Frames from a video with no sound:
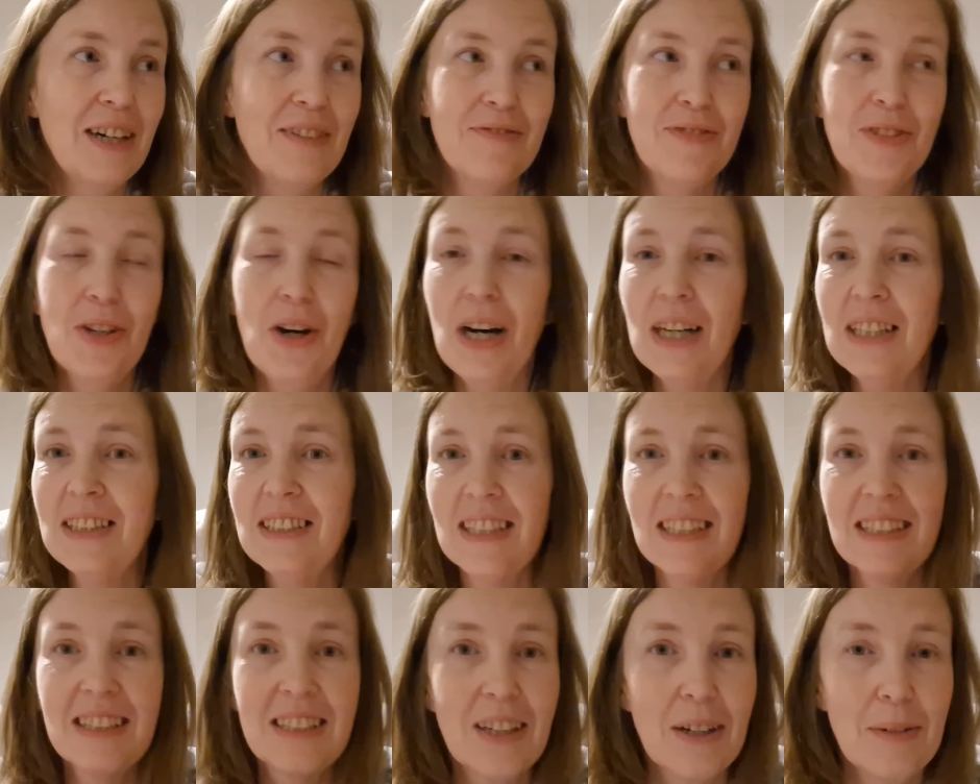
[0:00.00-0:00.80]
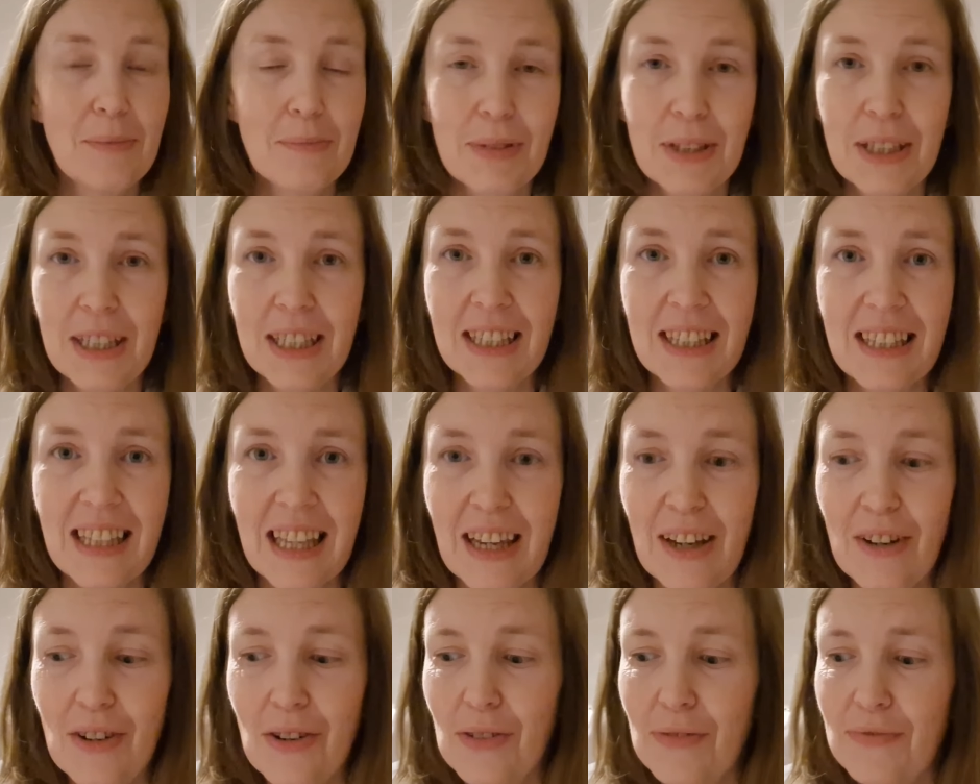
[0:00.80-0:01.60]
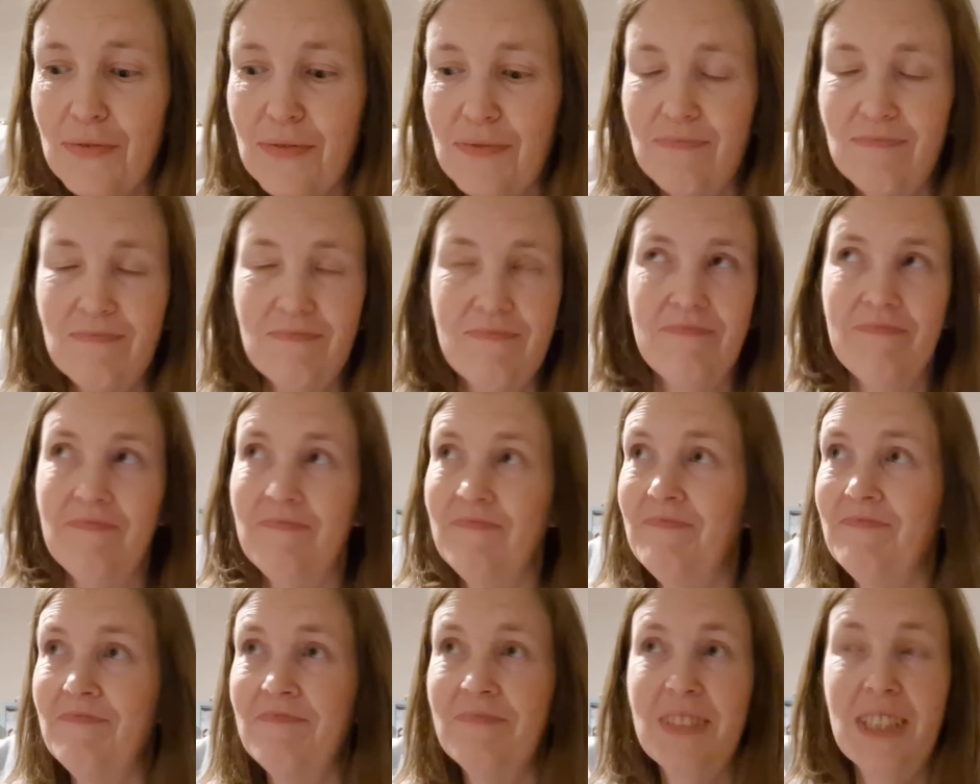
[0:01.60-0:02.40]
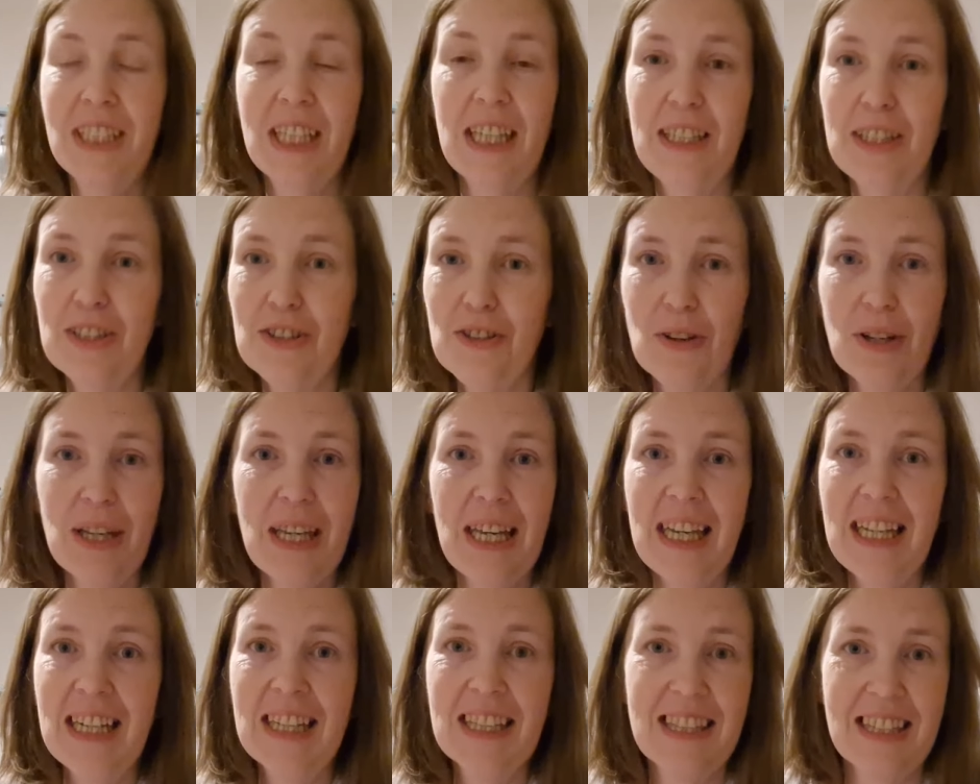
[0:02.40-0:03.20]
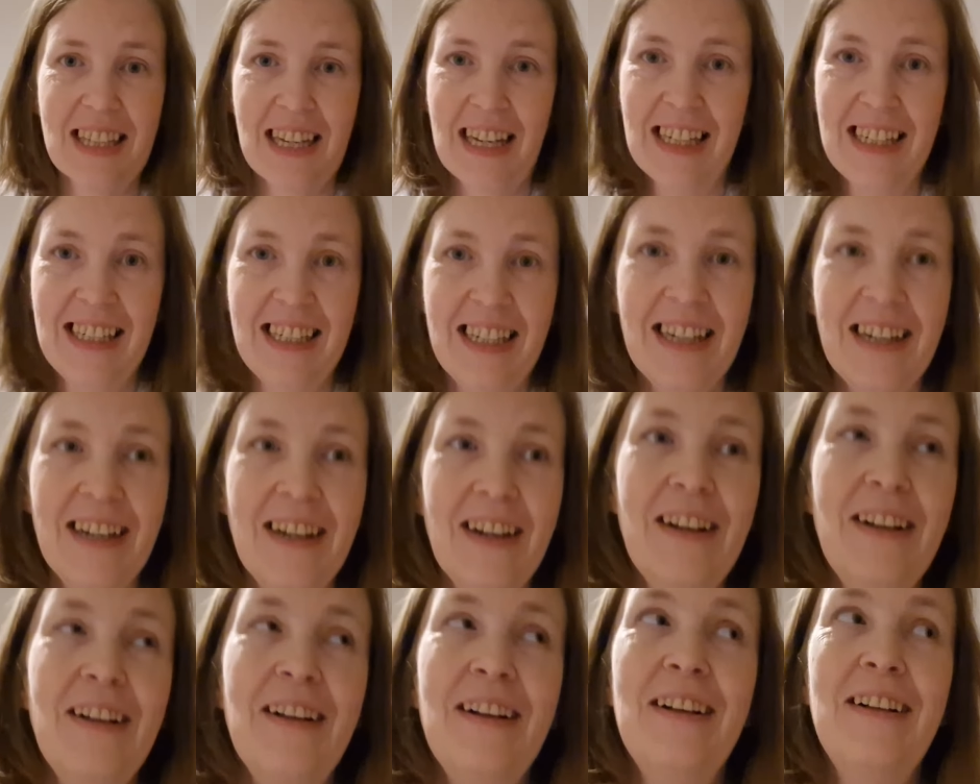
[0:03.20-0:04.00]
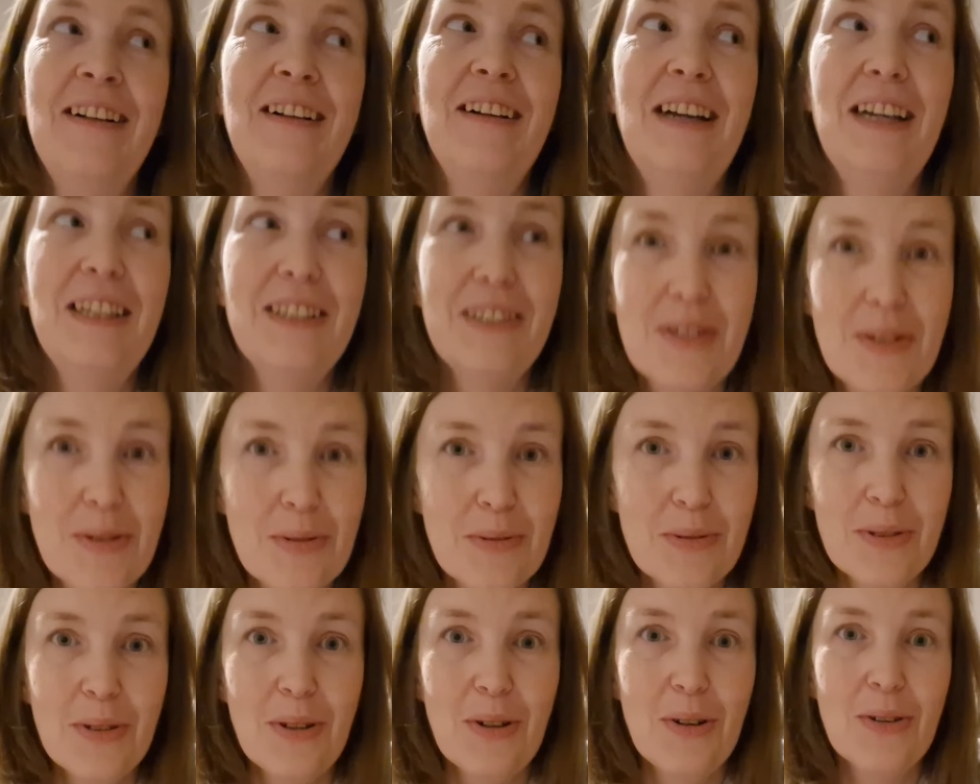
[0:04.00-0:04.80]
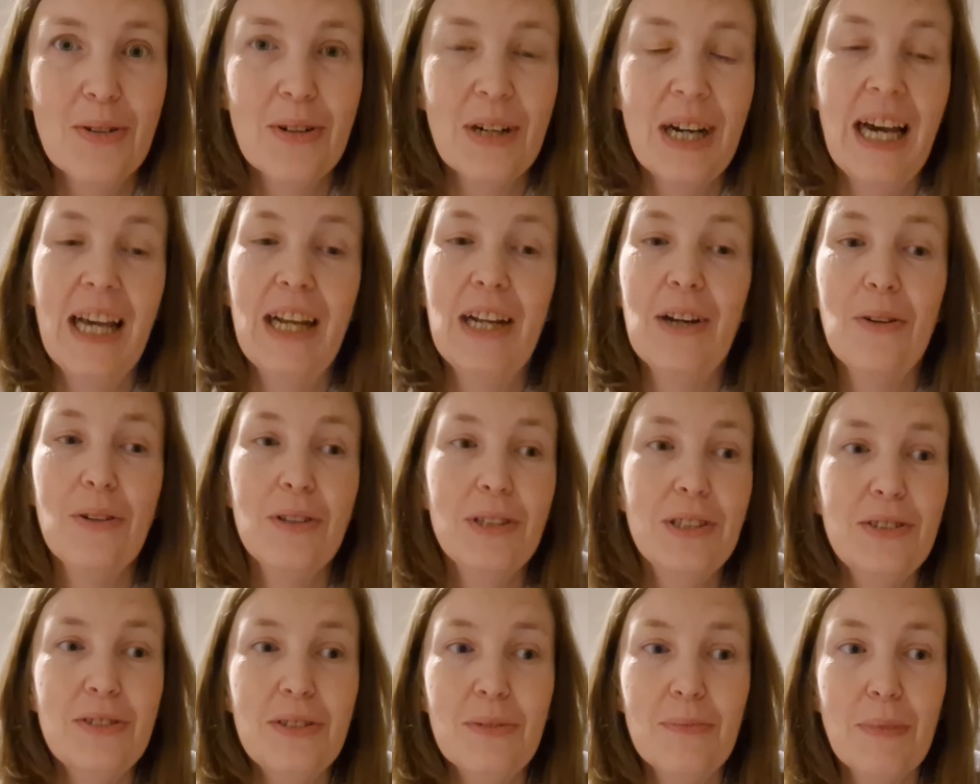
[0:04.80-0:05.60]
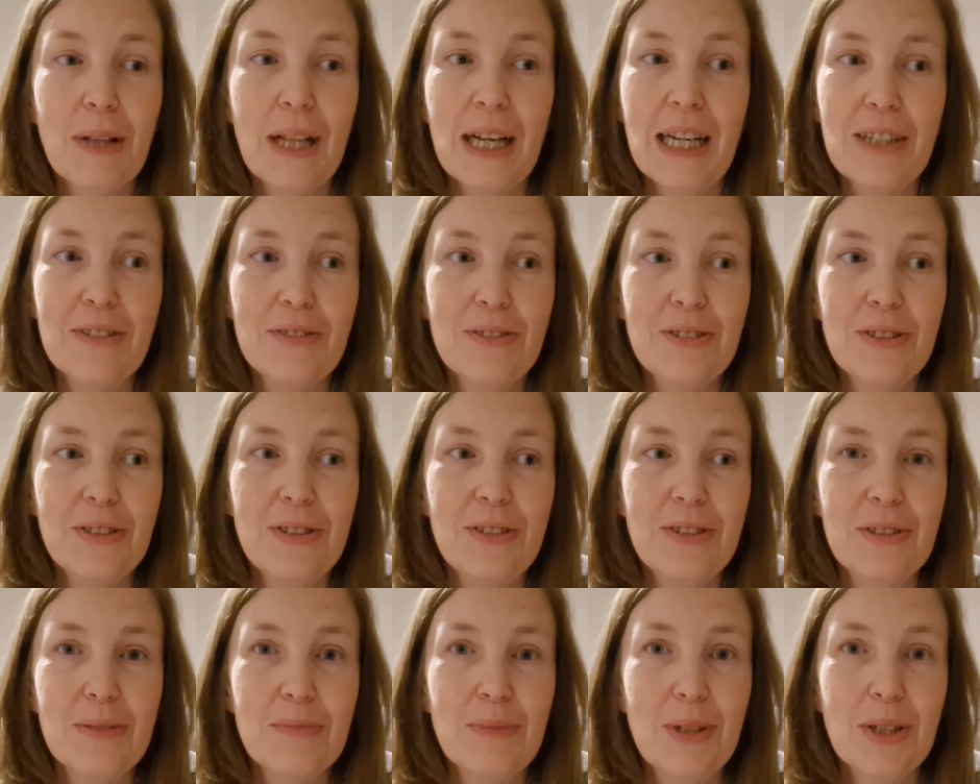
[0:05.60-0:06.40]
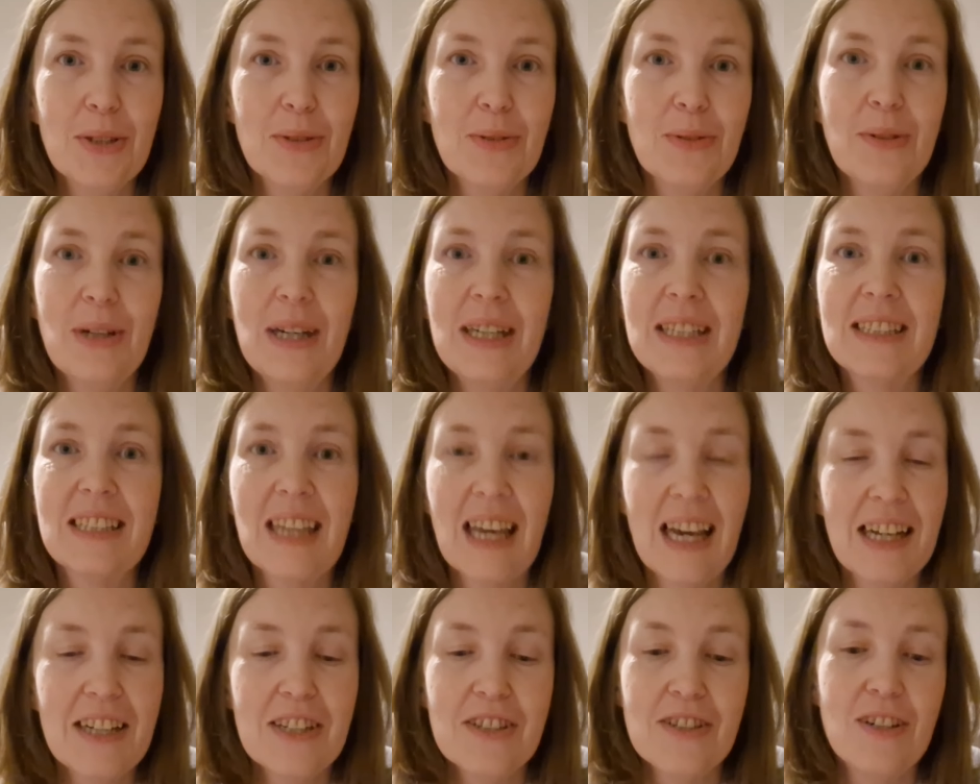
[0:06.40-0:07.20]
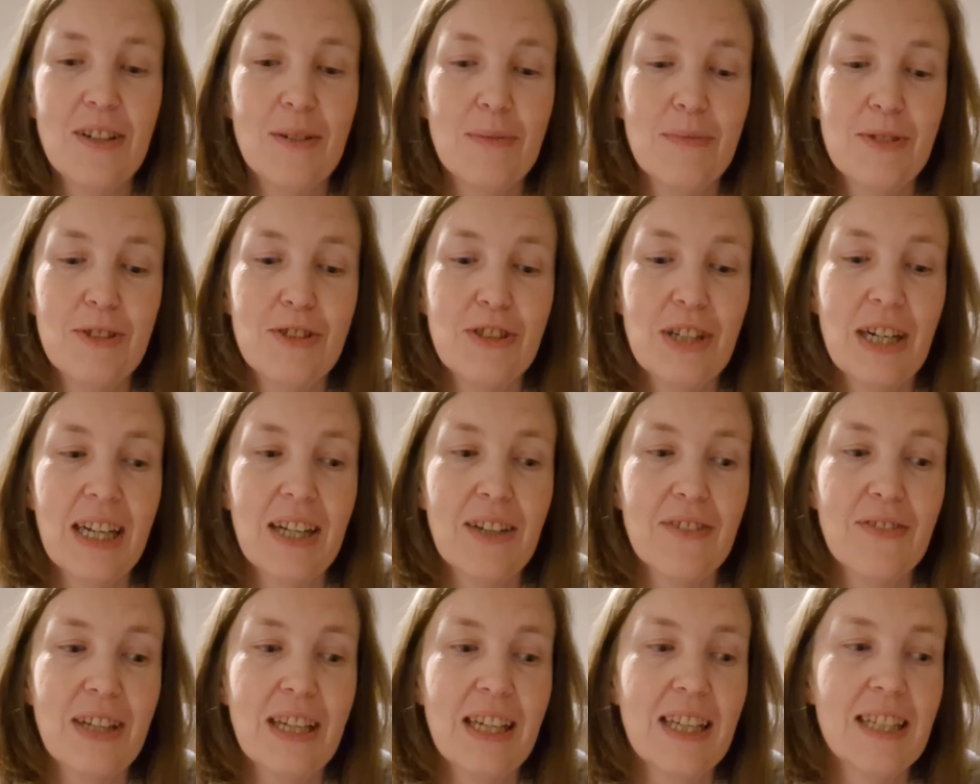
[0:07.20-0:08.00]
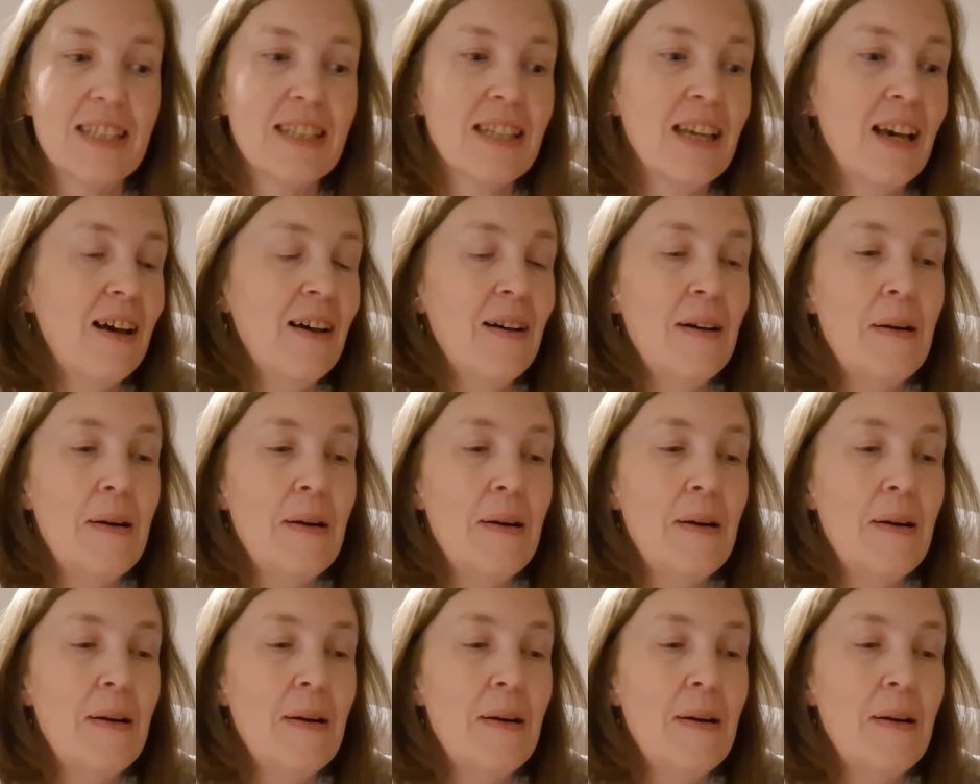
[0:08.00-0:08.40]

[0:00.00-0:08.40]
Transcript: I've not had a complete day off to enjoy anything in so long, and all I plan on doing tomorrow is catching up with Drag Race.